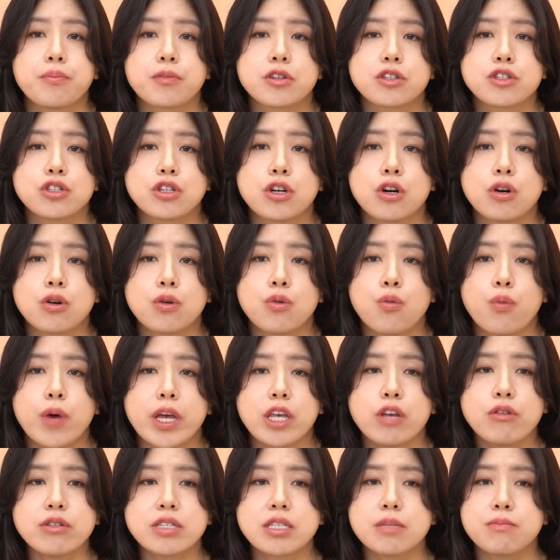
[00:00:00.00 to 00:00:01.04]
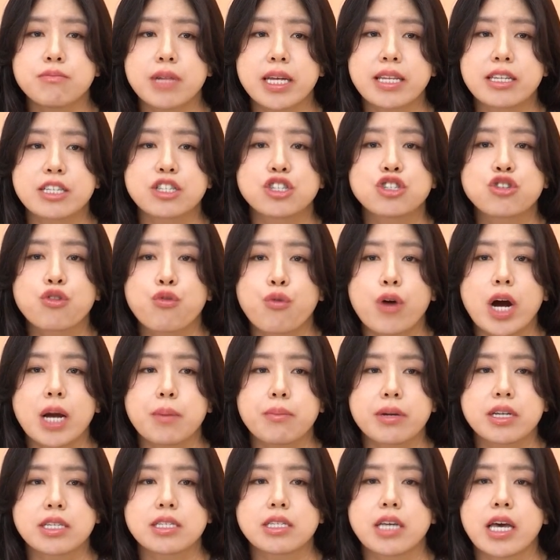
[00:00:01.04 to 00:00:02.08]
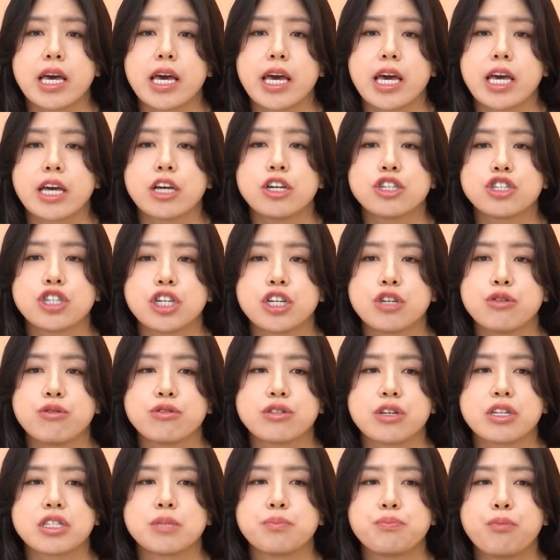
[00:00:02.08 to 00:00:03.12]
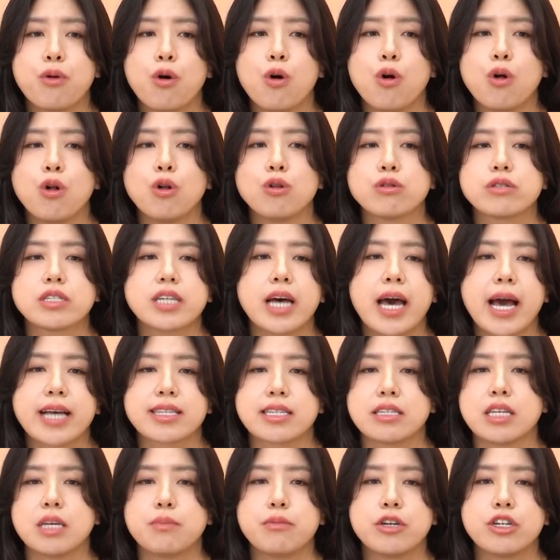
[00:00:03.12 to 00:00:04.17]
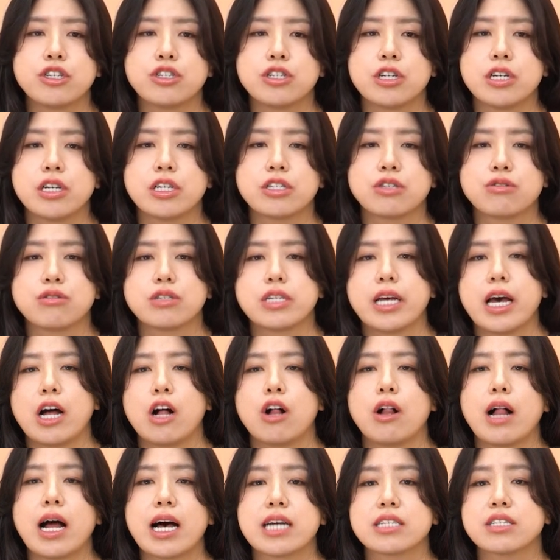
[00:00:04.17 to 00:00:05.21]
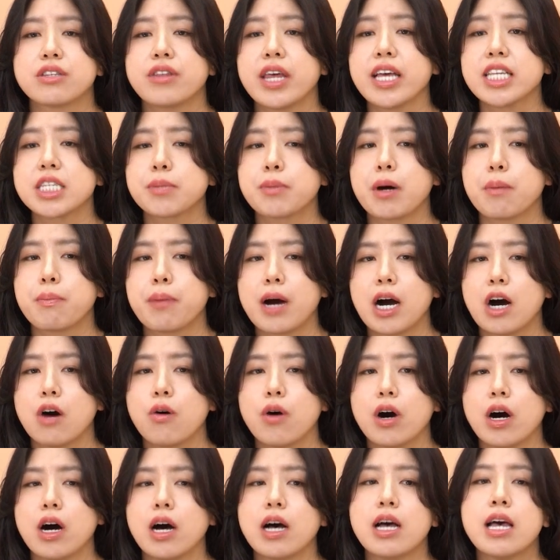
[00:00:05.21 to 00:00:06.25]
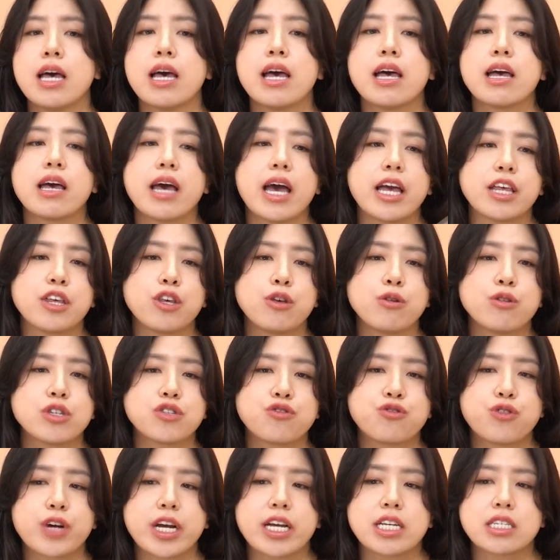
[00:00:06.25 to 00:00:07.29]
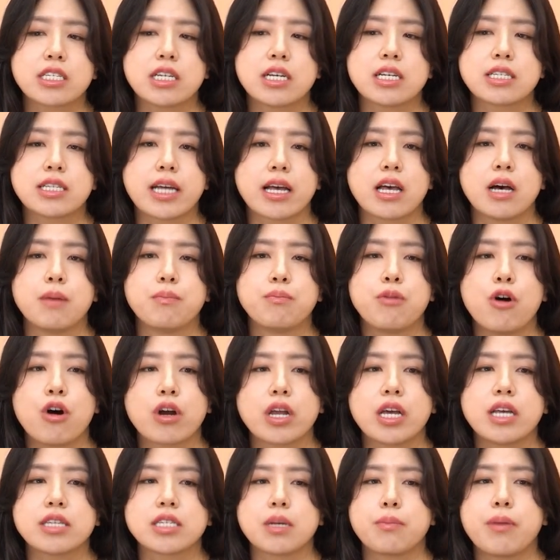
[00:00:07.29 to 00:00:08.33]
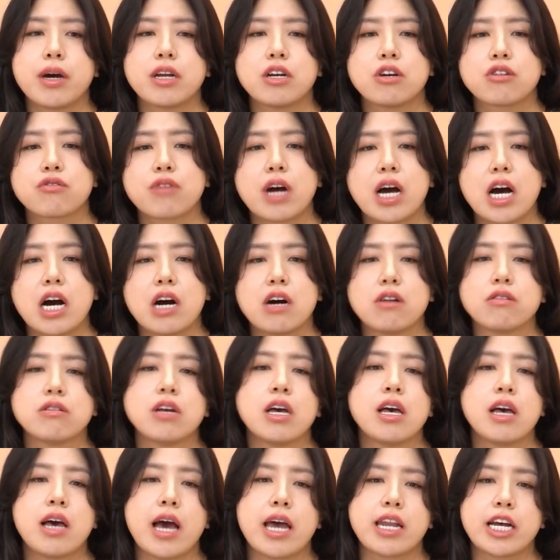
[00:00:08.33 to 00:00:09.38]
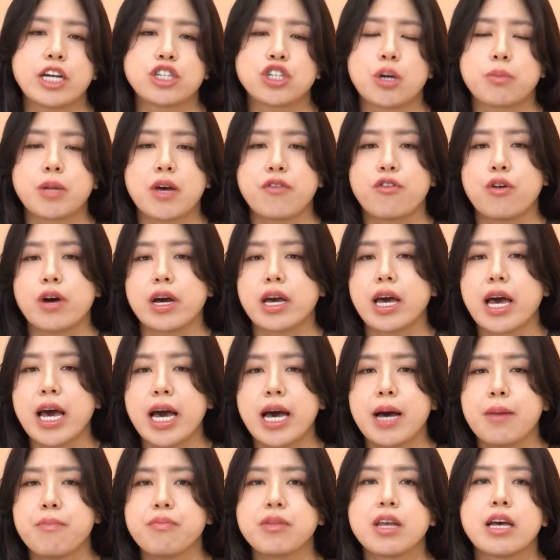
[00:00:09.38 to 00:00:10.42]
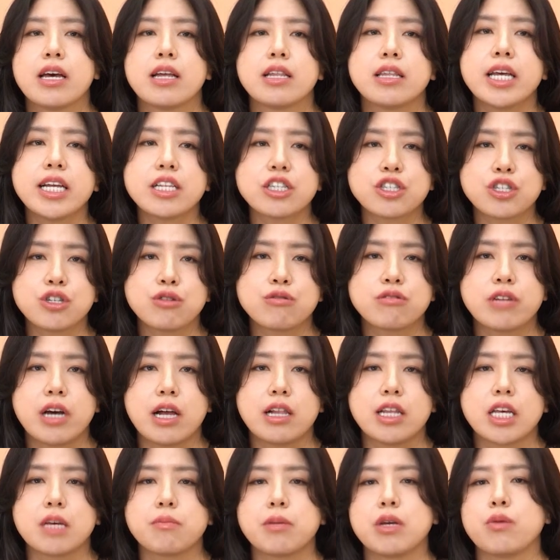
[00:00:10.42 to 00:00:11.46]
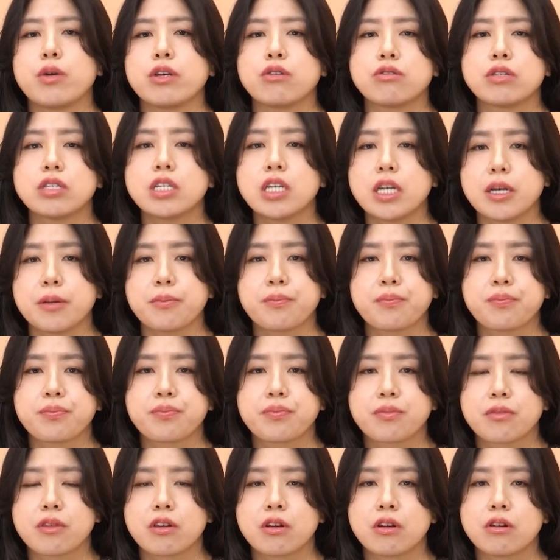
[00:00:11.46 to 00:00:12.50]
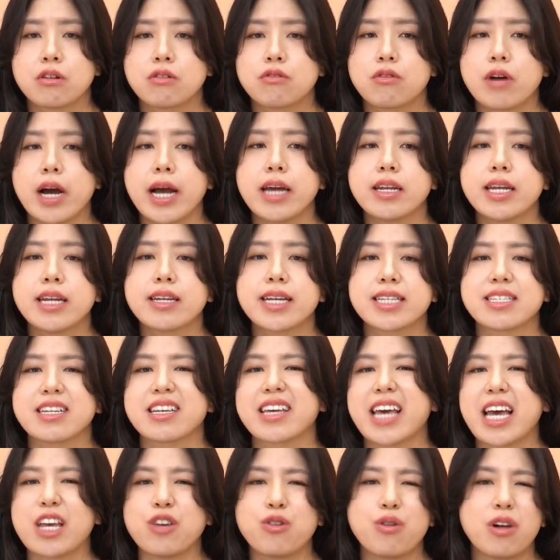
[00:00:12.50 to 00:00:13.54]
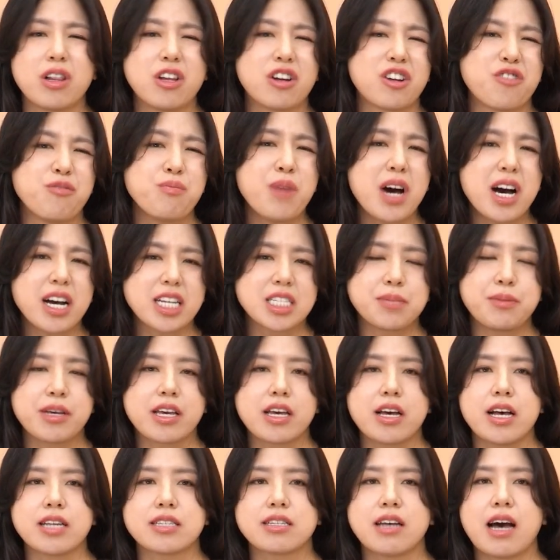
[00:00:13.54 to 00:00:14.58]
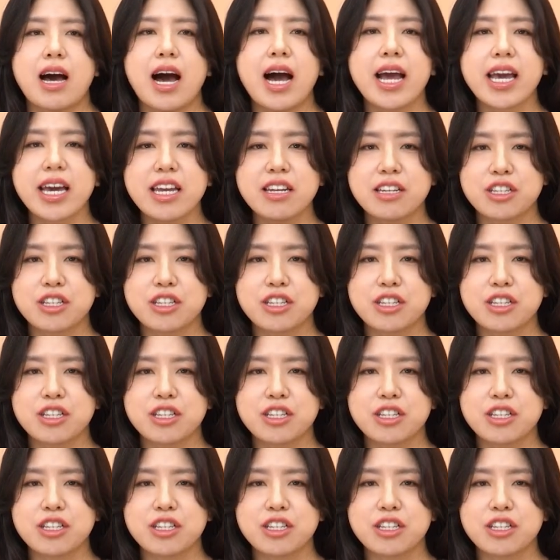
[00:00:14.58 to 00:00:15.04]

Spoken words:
So when you simply describe by saying she uses bold text and images to tell us things about power and use phrases like her body is a battleground and I shop therefore I am, that's you telling me what you see, right? That doesn't get you a lot of marks because I can